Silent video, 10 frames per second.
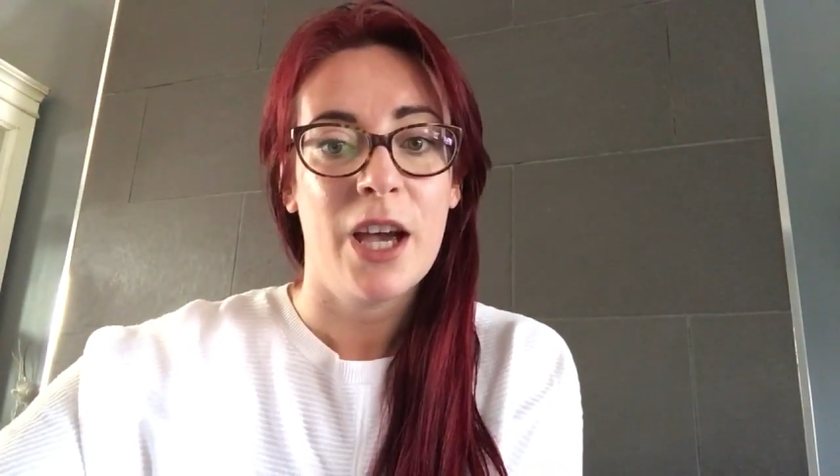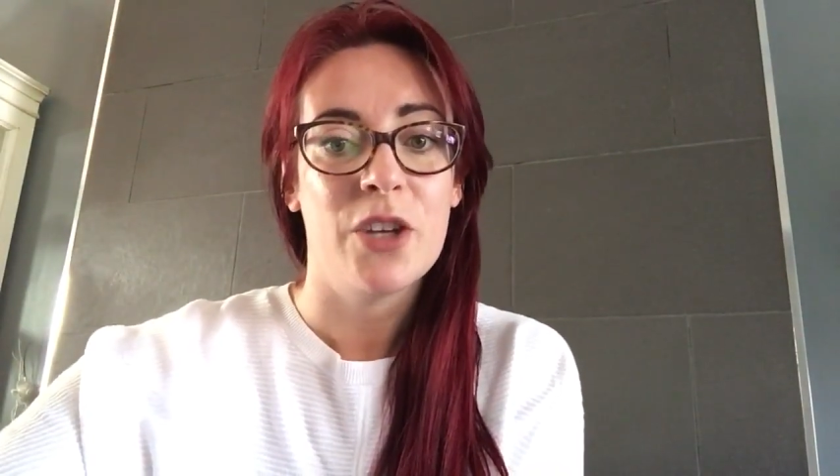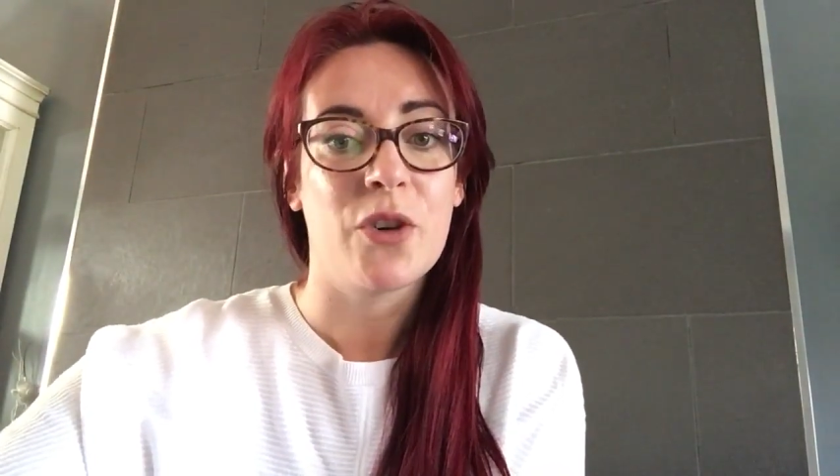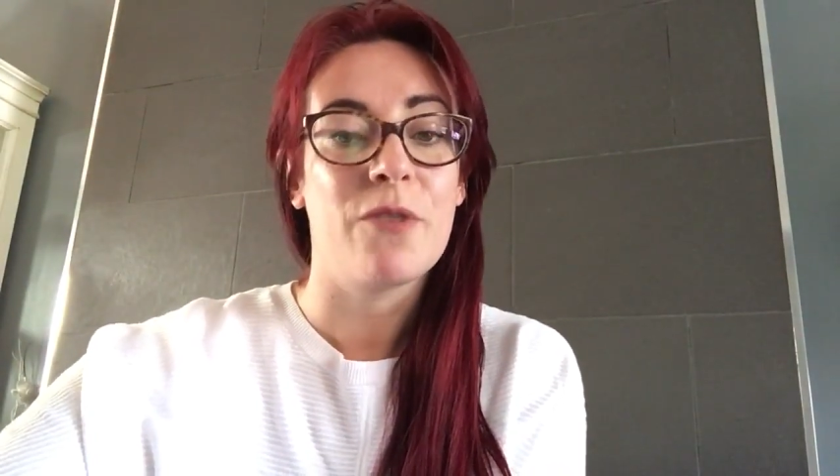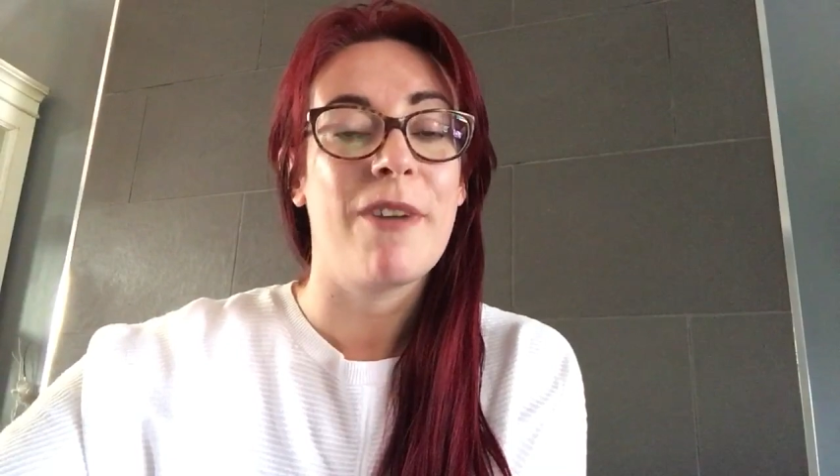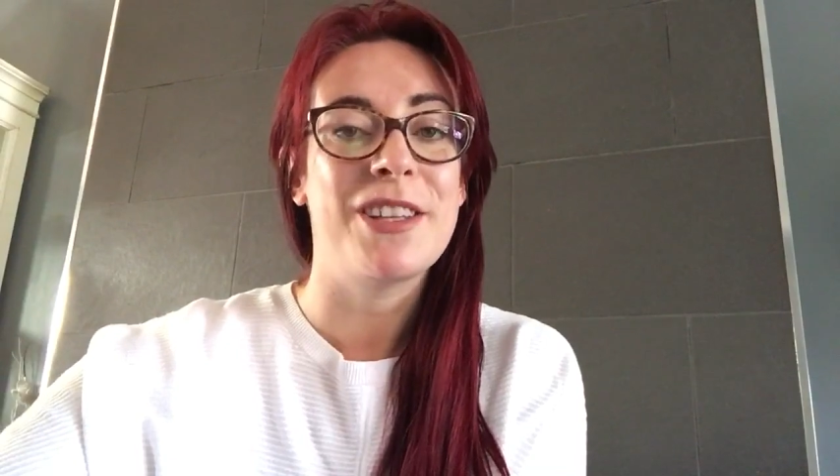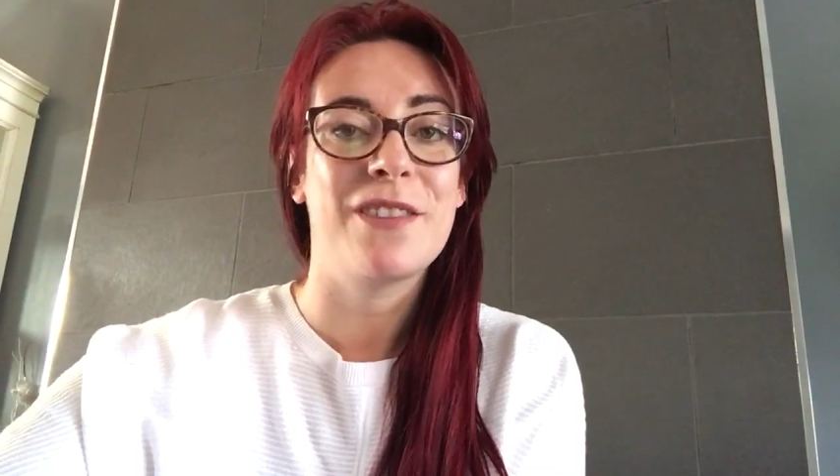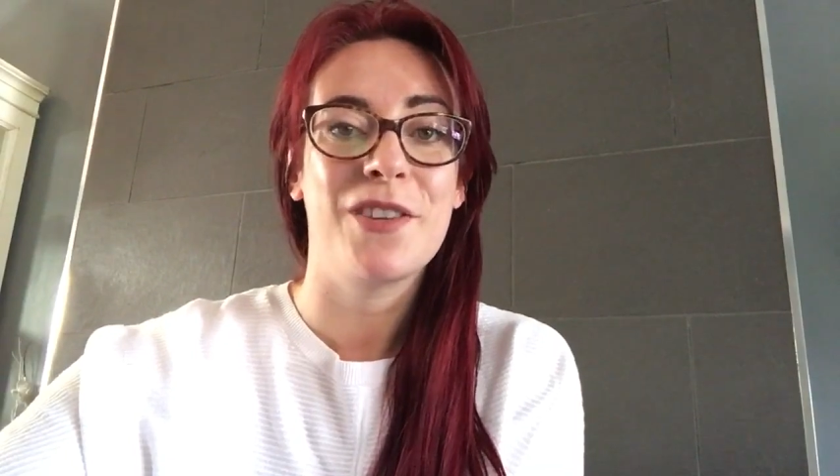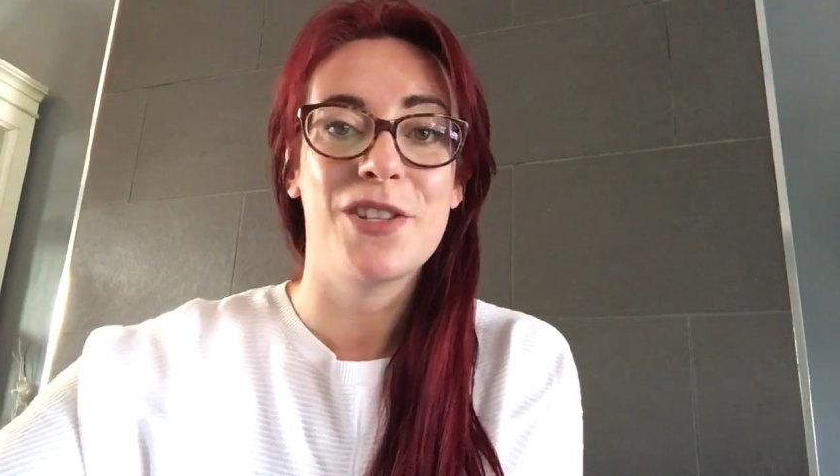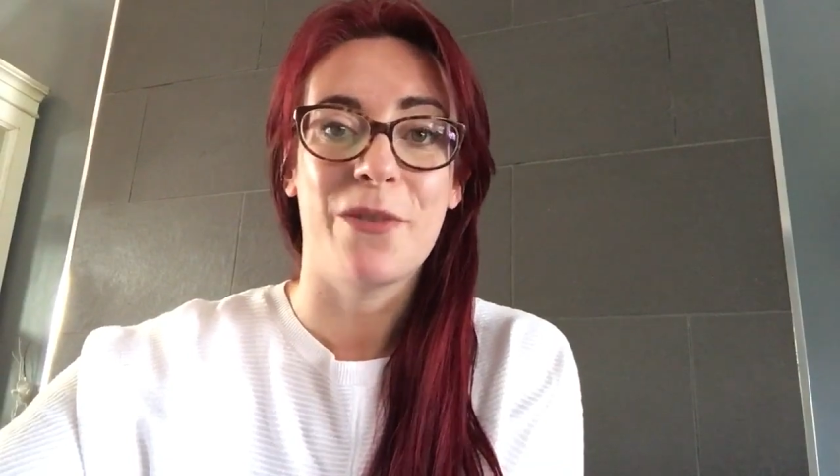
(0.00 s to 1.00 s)
Enjoy the rest
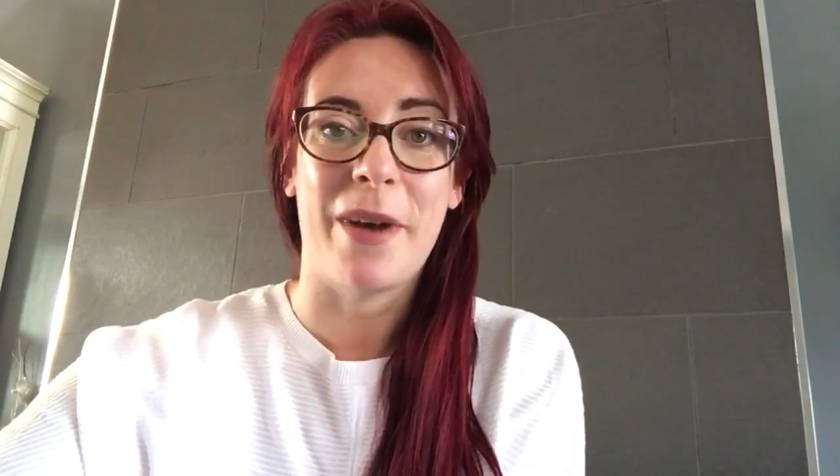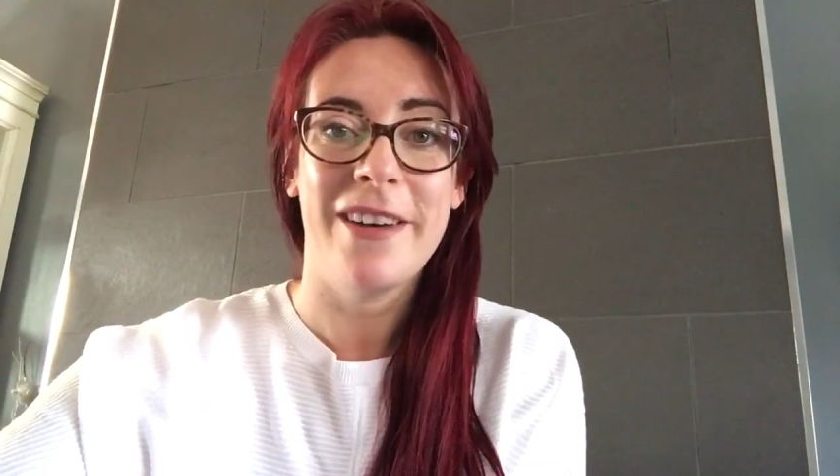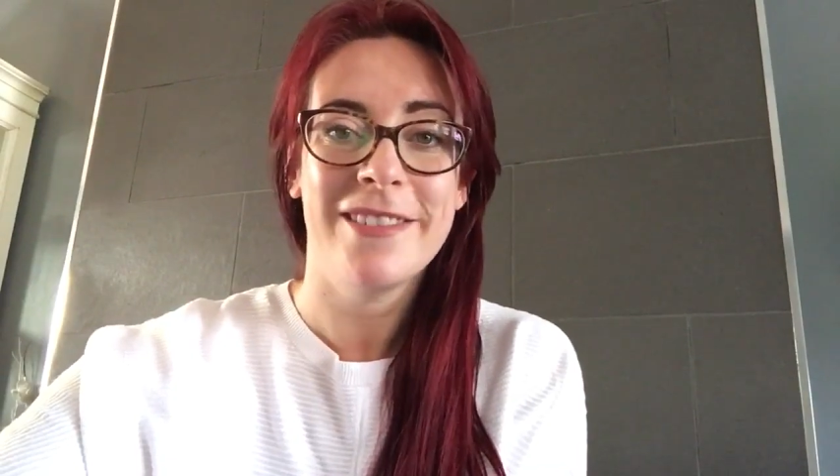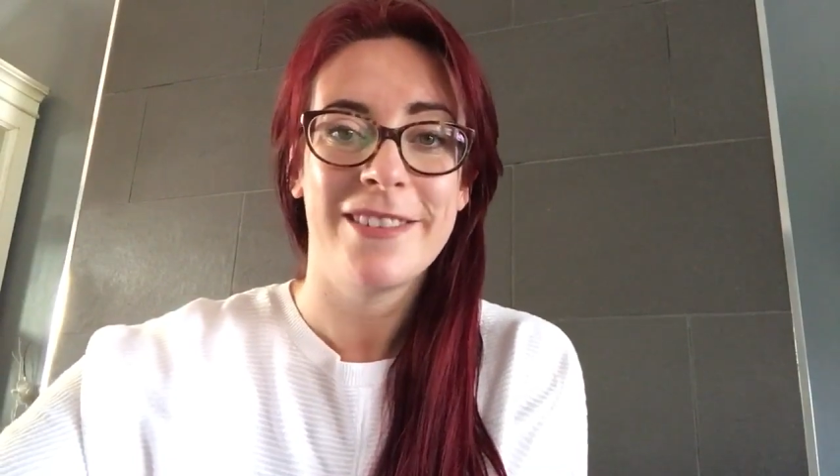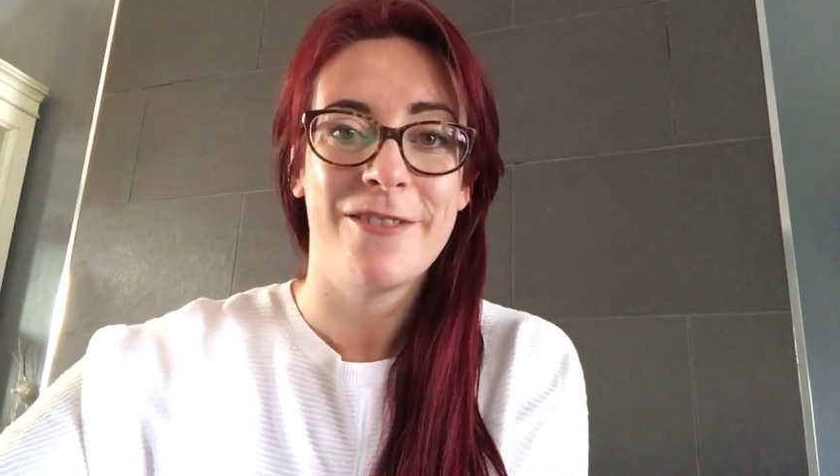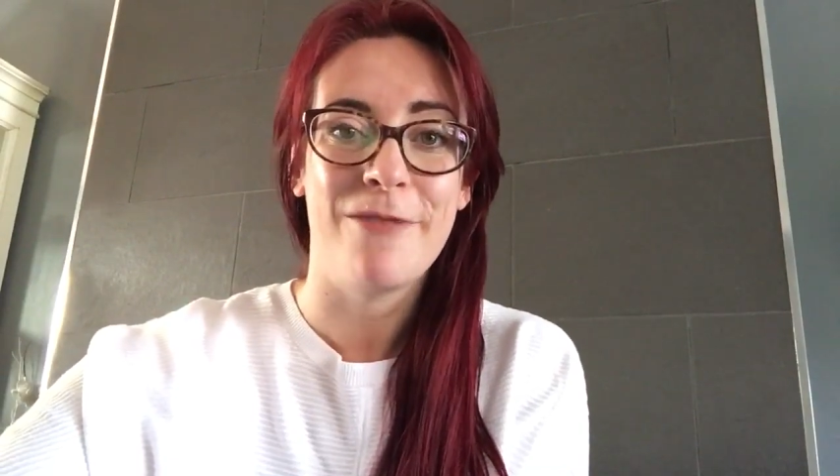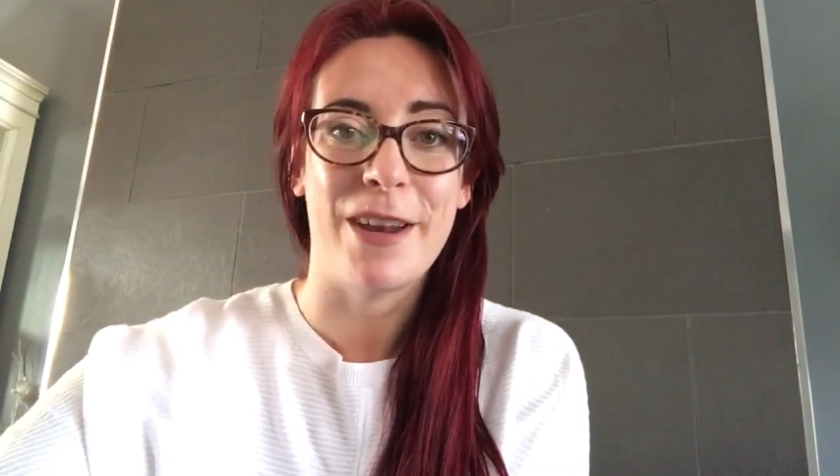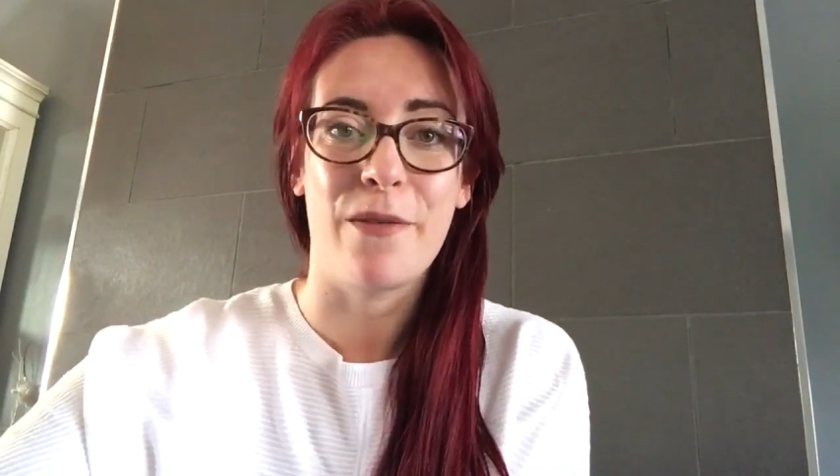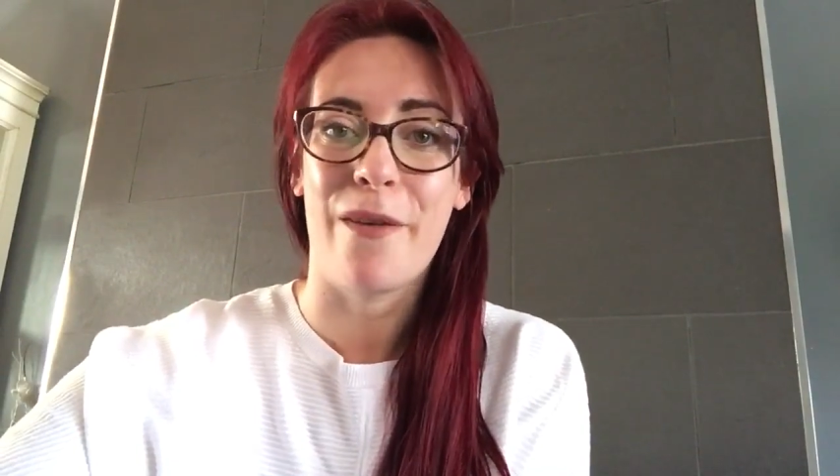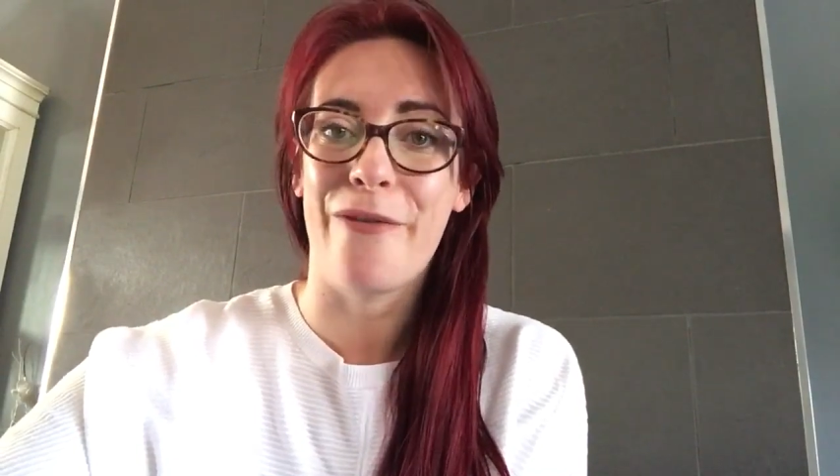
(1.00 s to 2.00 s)
of your summer, ready for